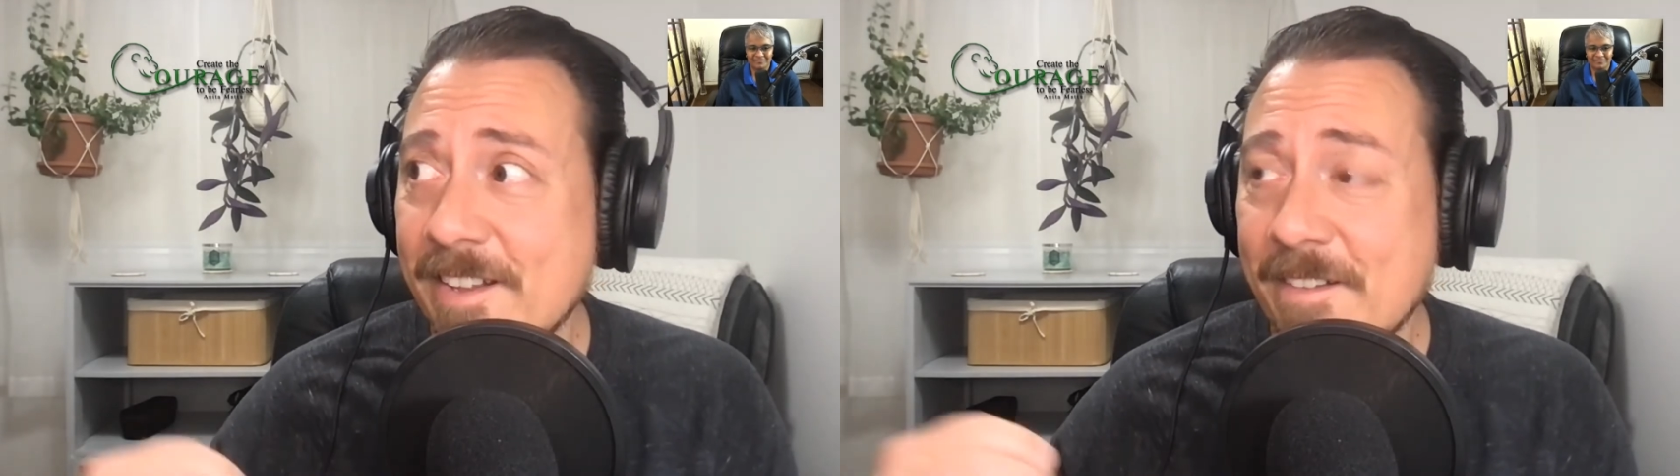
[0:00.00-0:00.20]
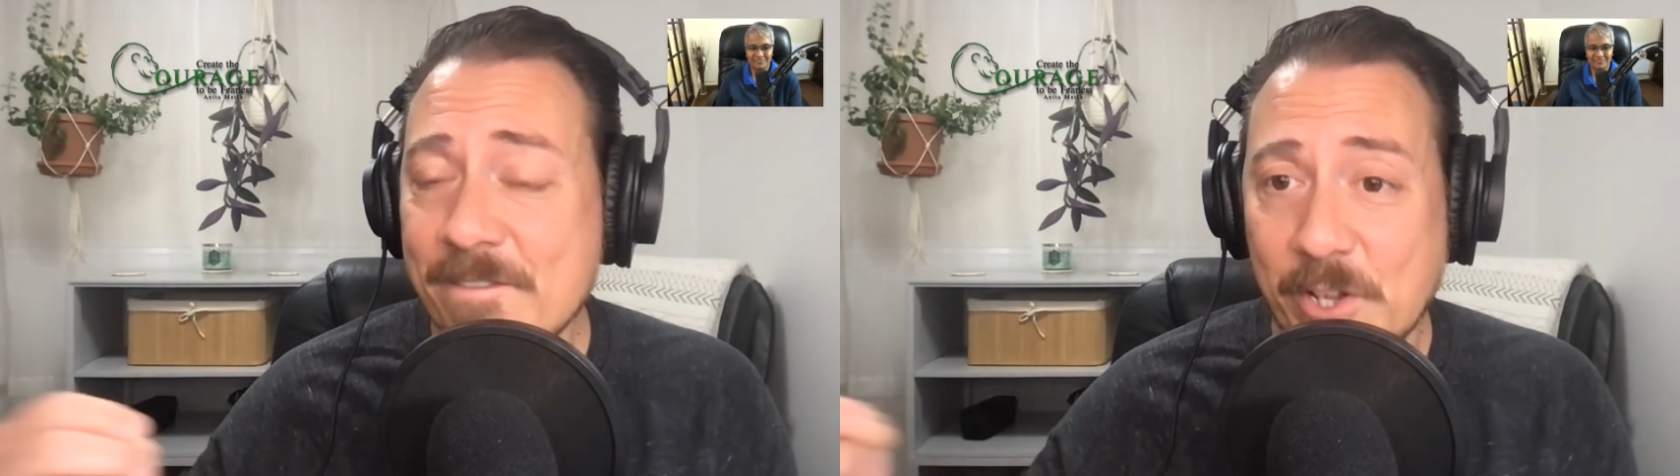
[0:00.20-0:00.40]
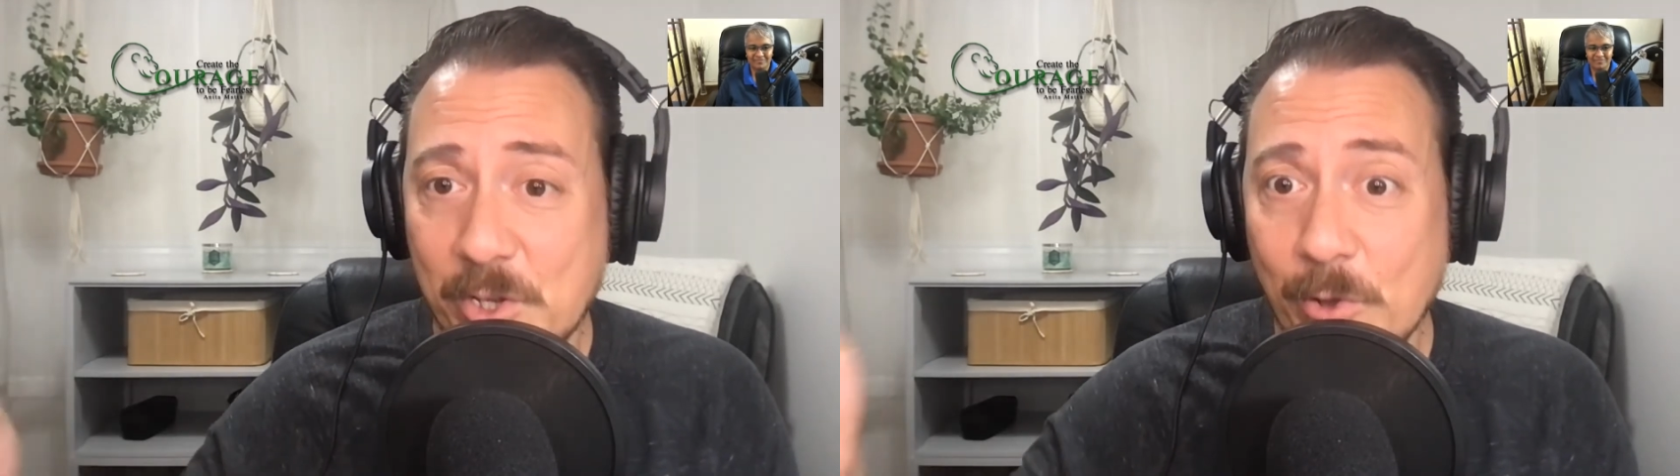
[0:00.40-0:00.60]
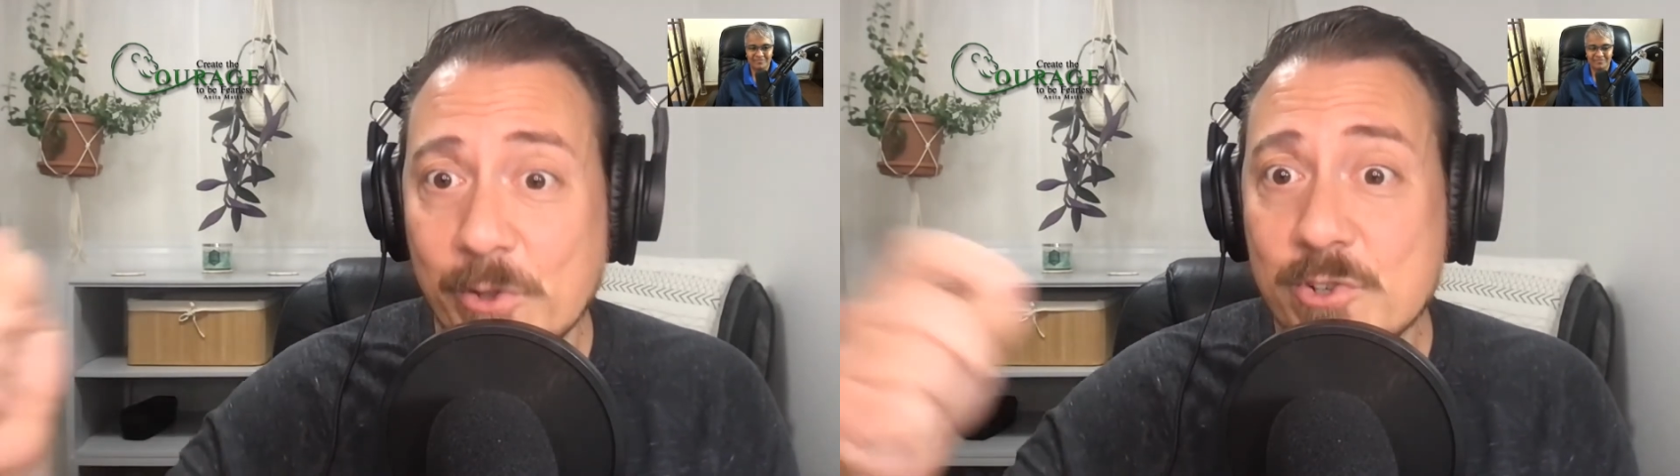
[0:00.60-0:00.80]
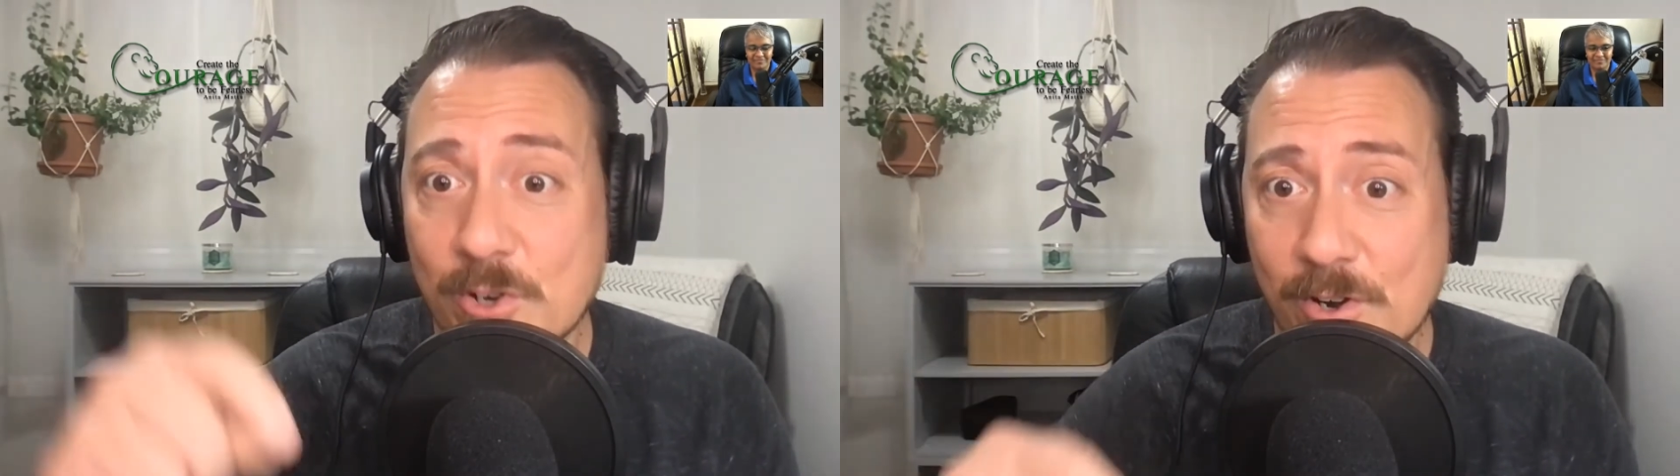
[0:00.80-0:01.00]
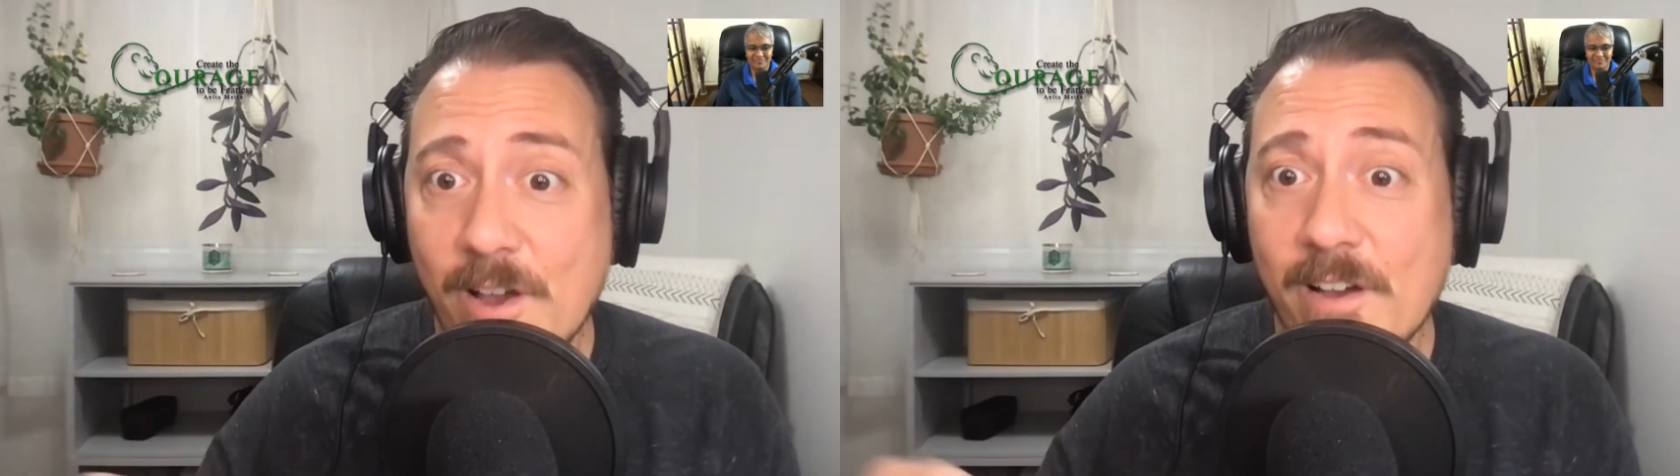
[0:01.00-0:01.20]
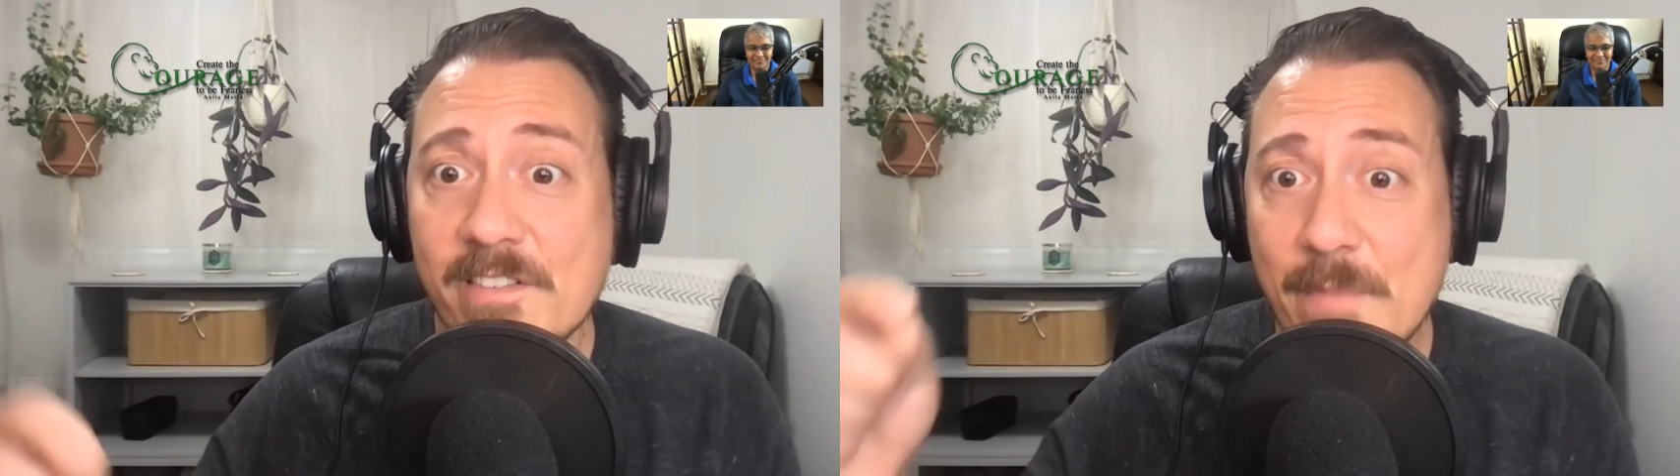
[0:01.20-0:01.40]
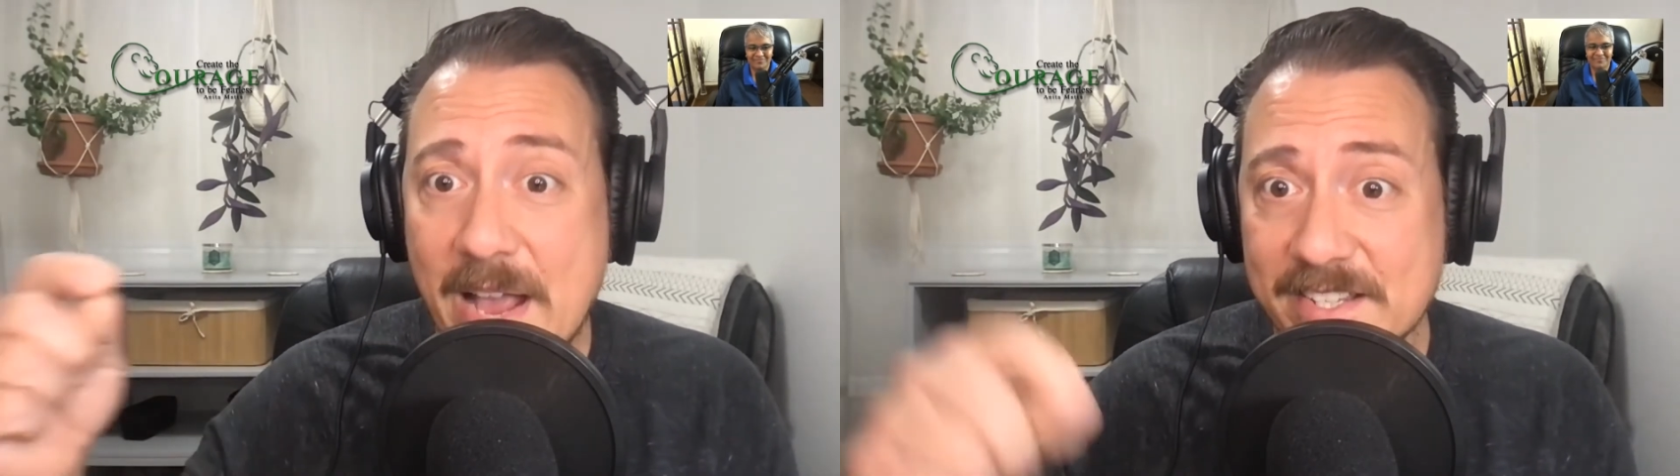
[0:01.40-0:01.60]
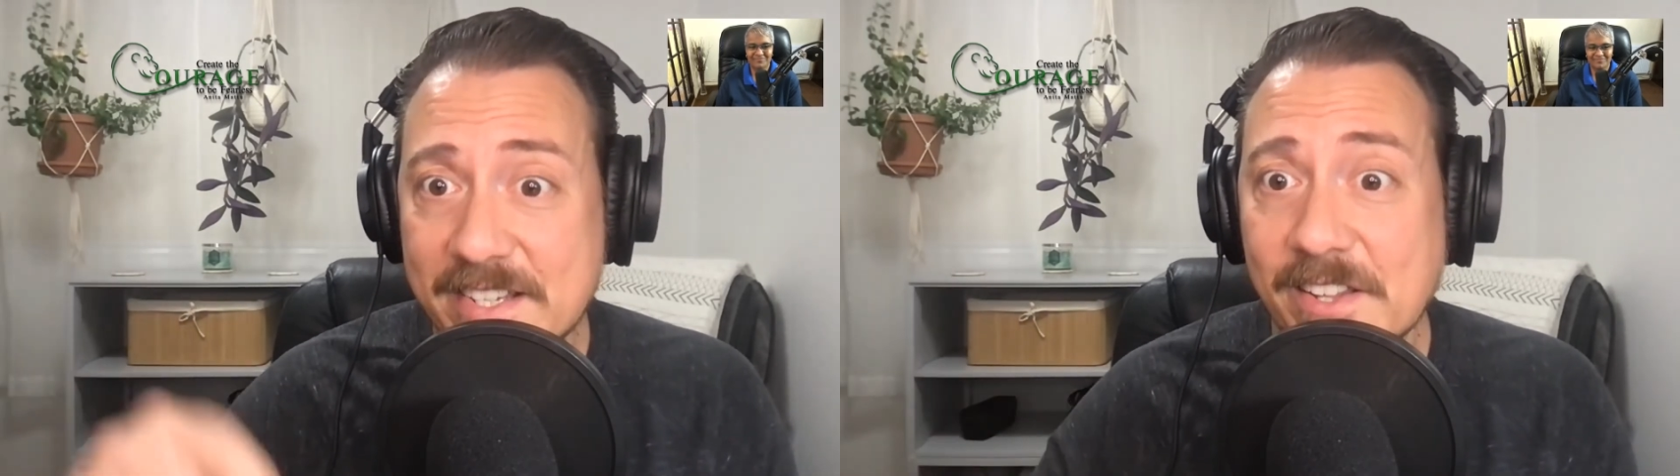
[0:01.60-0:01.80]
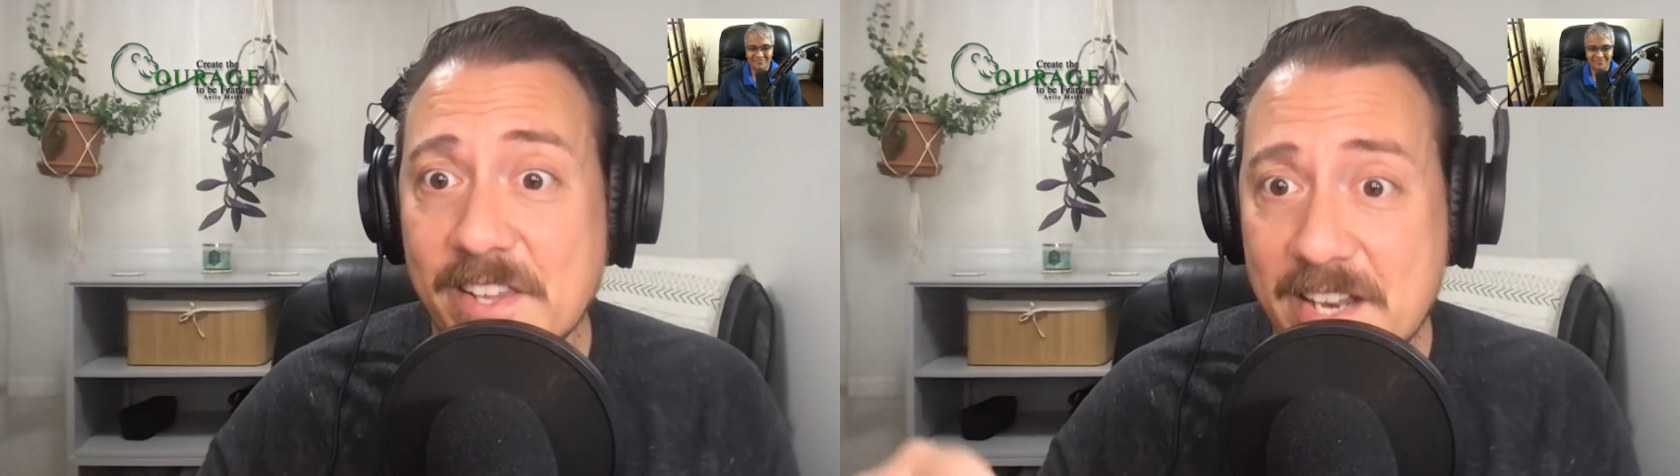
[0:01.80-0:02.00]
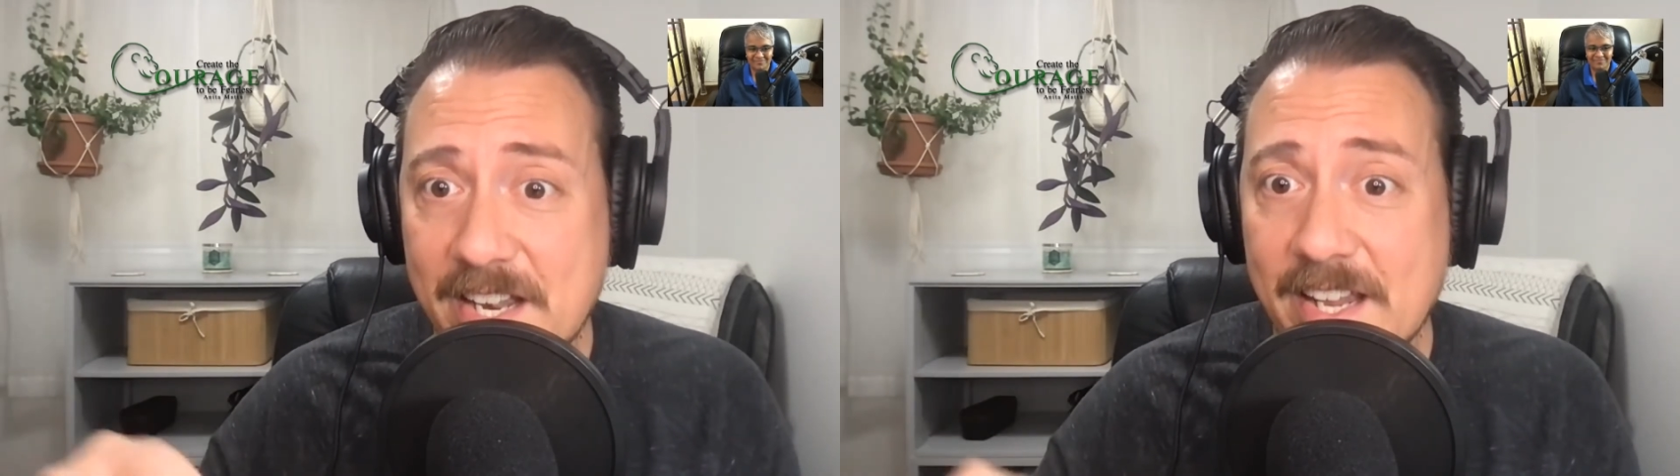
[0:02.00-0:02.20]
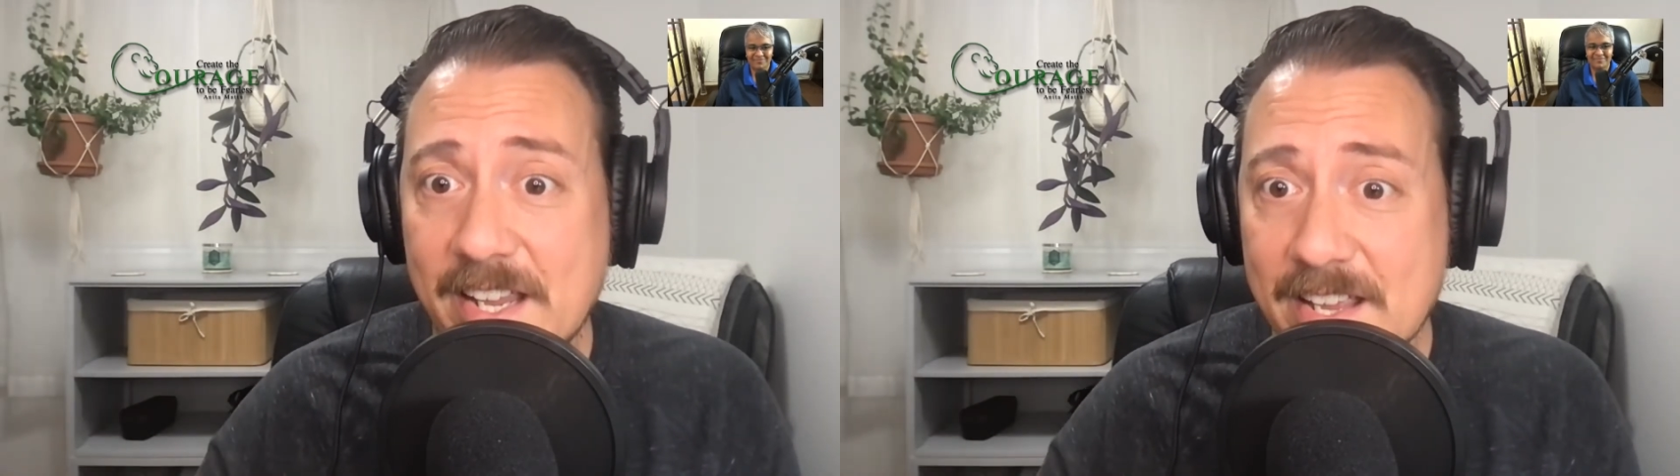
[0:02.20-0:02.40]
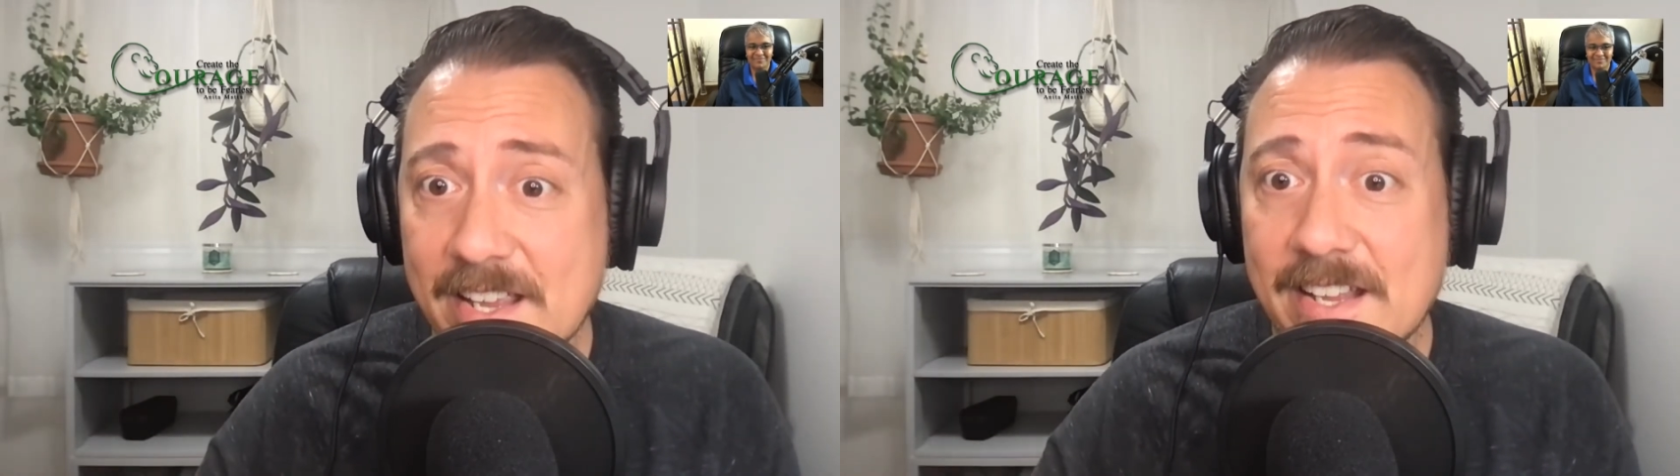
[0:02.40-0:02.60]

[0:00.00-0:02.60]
the culture of masculinity